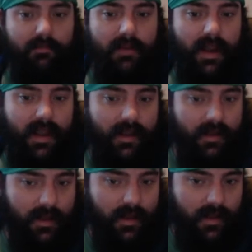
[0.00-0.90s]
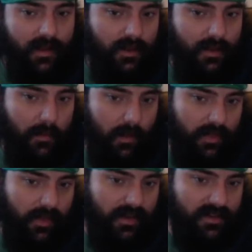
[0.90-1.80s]
But hey, the important
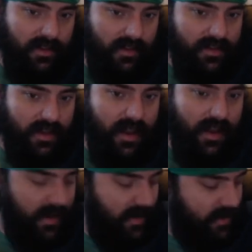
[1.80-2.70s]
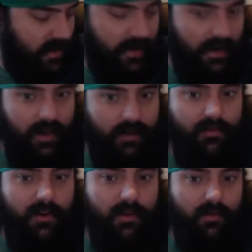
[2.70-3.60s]
thing is that this guy is getting
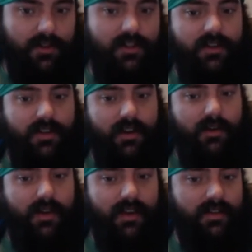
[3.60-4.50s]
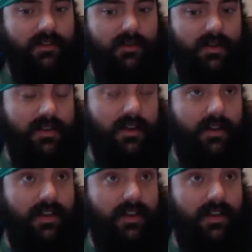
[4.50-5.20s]
loved on, which, you can tell he